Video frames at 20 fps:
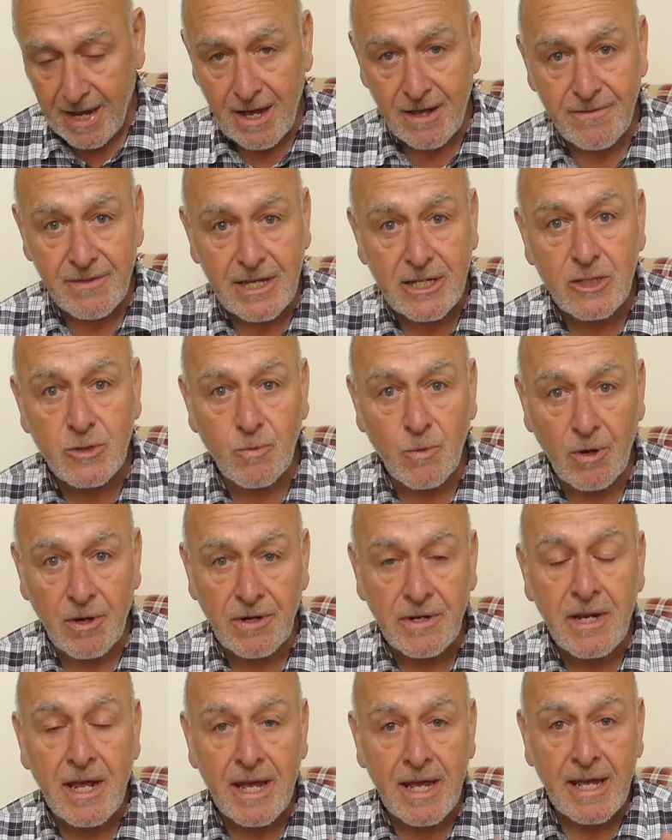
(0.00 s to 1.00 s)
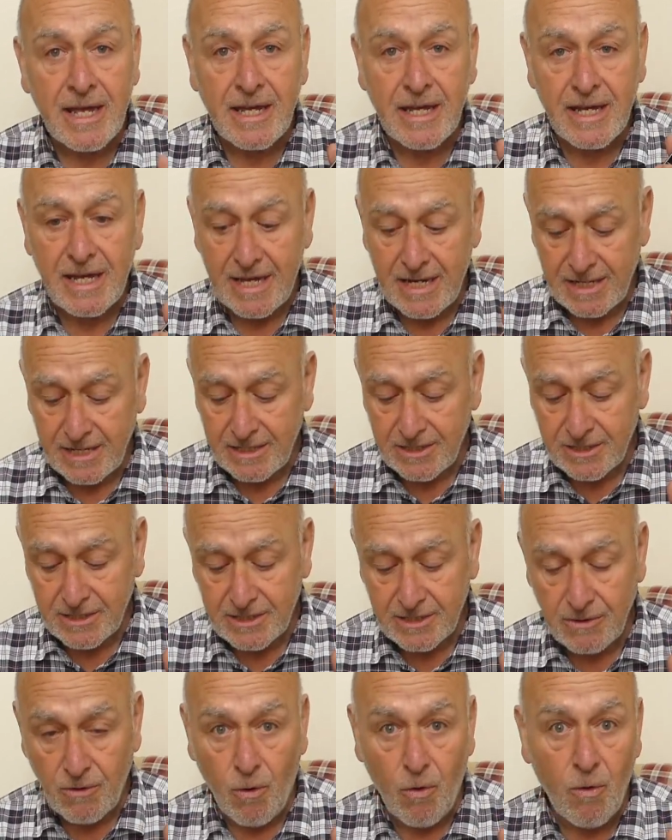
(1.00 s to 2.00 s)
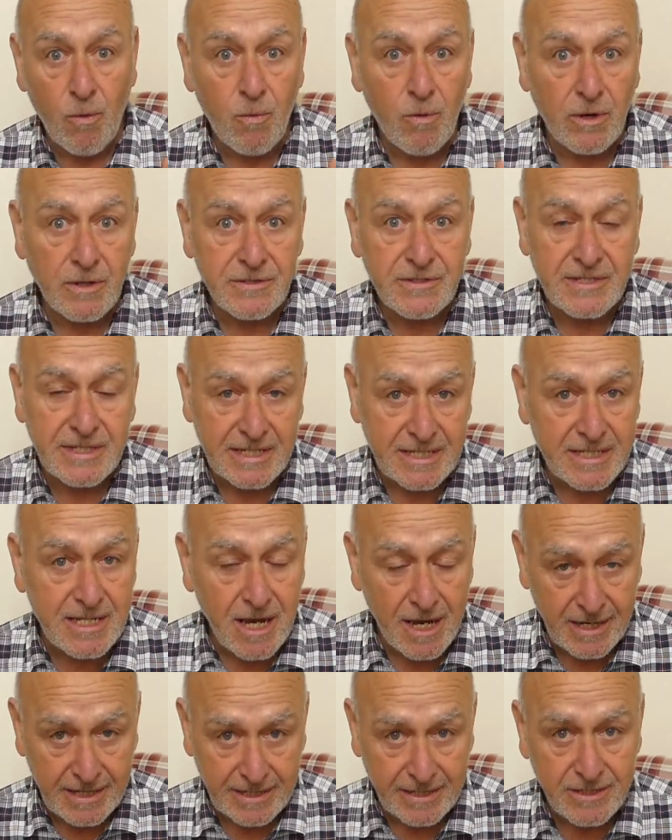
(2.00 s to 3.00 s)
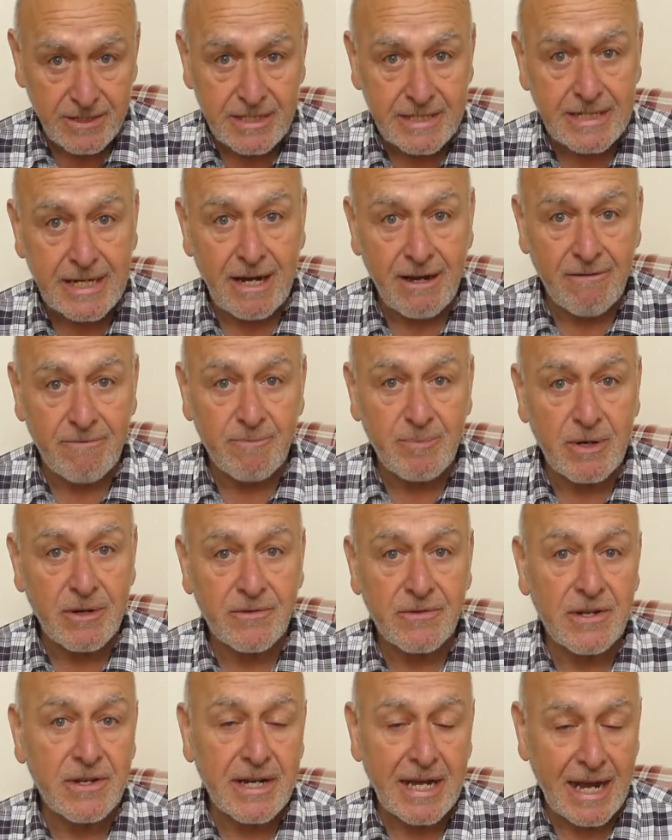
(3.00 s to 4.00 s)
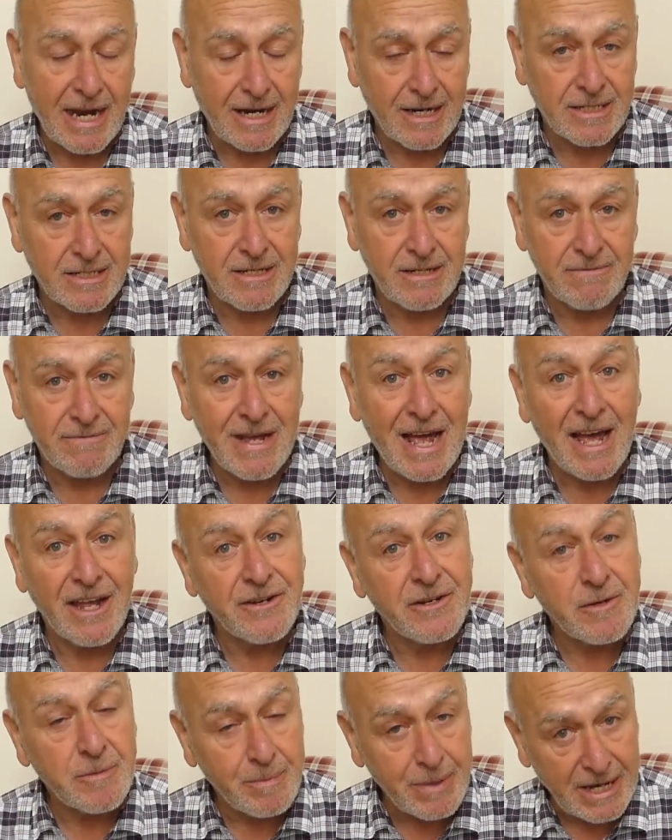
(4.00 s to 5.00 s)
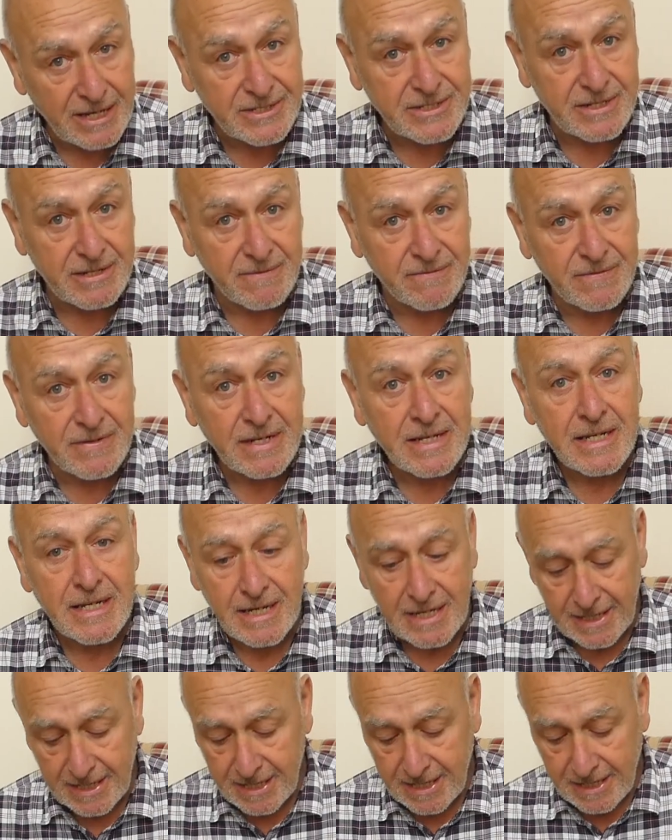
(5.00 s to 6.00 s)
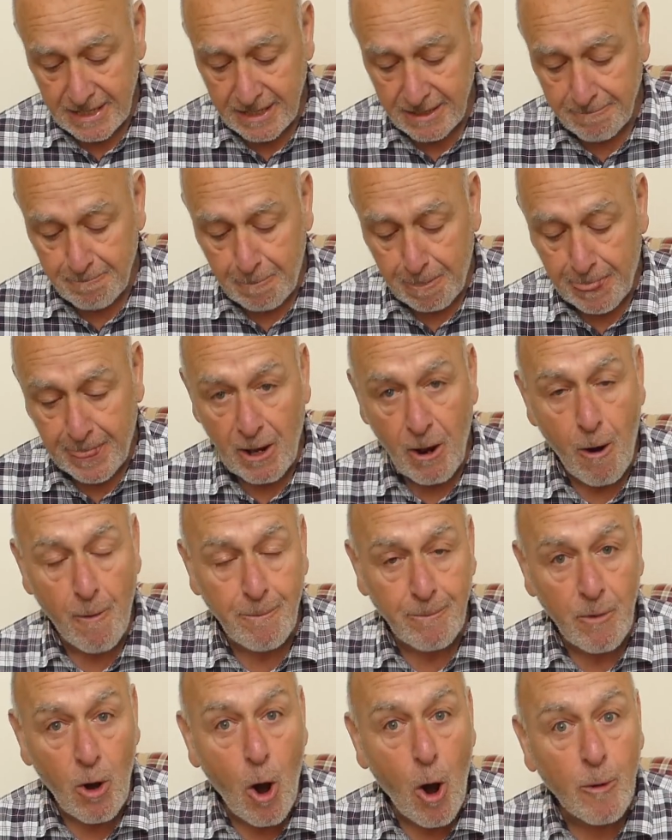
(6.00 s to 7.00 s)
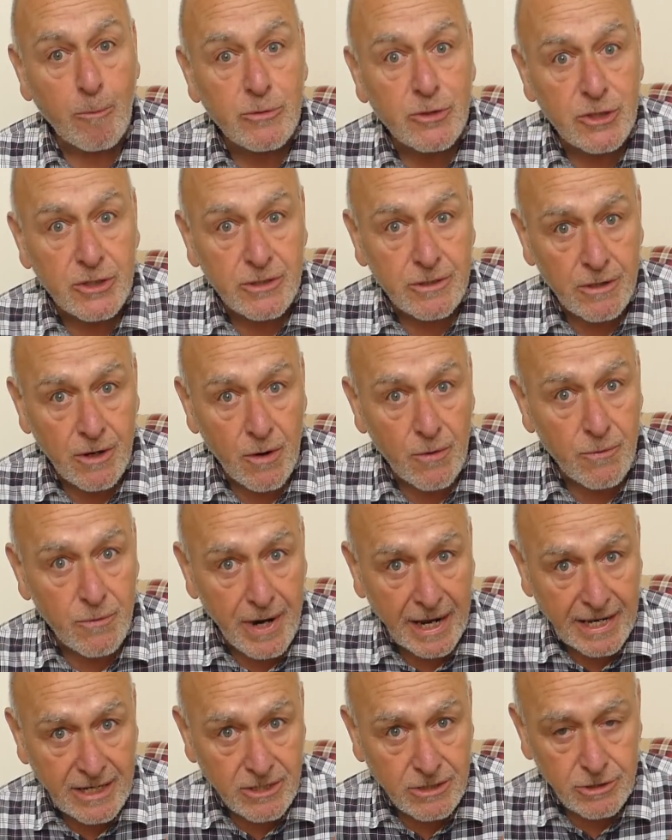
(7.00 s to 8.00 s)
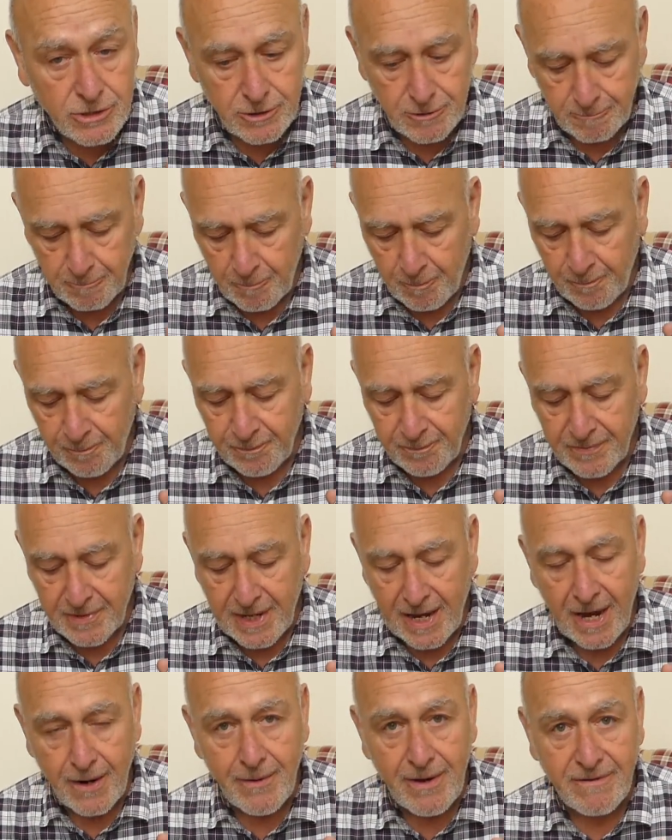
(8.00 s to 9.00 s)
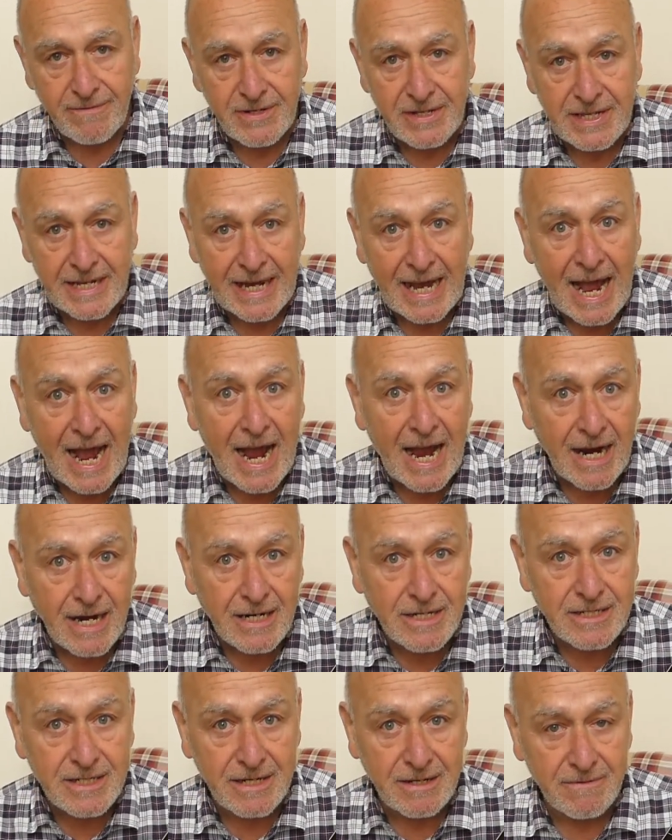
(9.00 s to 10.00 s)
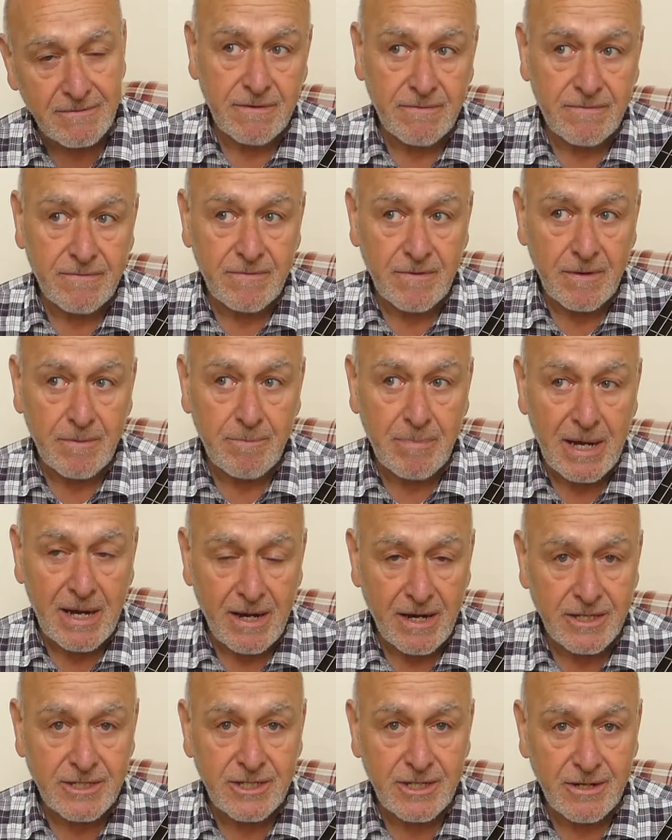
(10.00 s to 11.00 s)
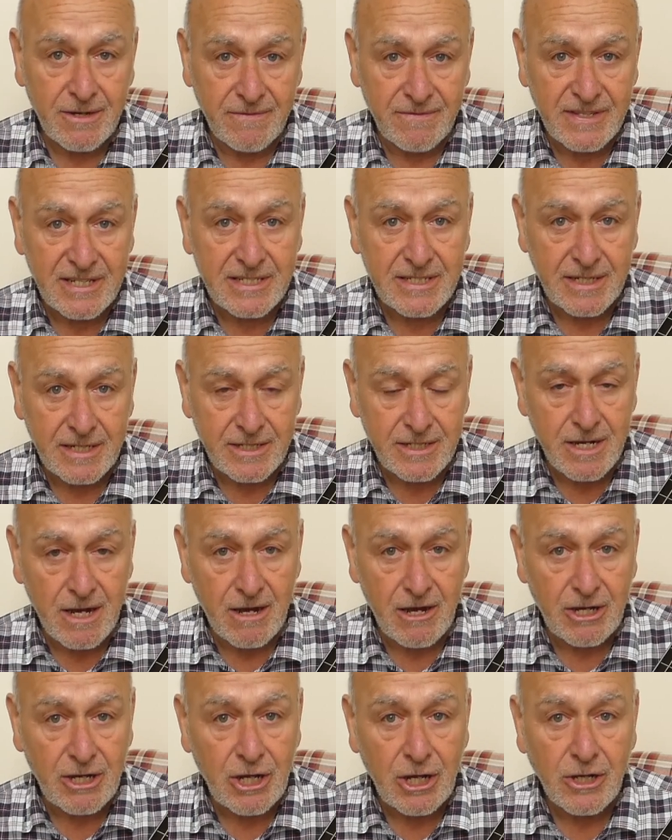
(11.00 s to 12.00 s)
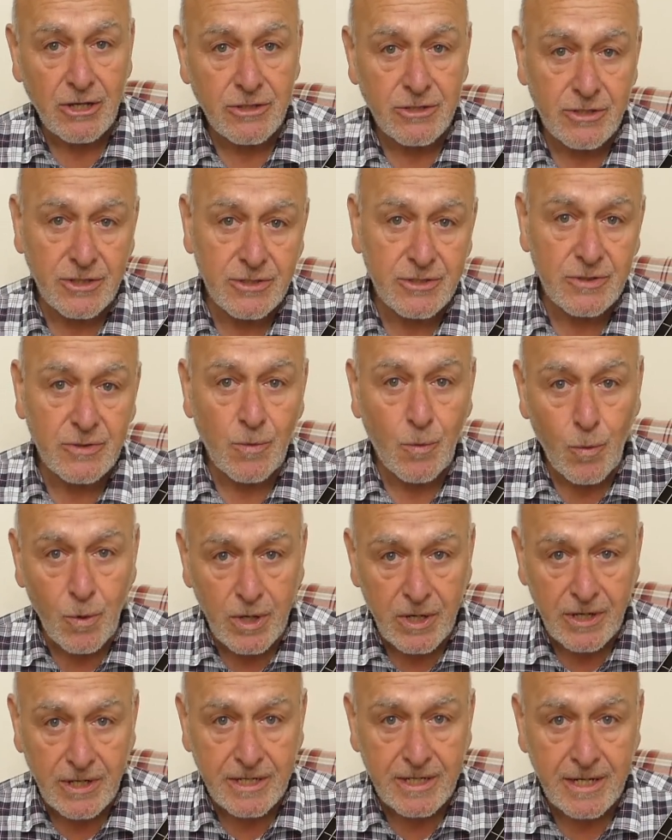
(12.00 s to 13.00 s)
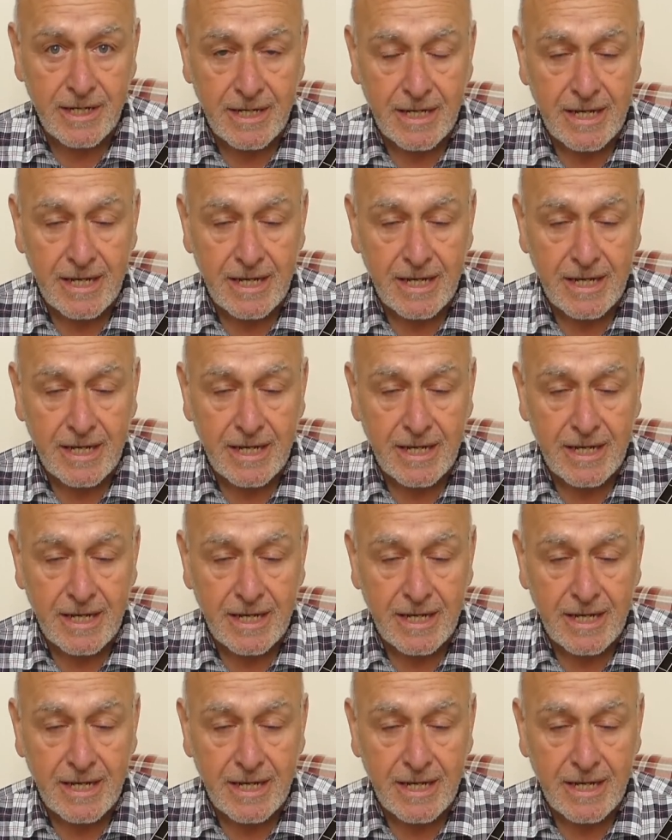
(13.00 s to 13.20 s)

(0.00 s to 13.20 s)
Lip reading: This one is or was designed to have both an active and passive option range. However, the active part of this guitar doesn't work.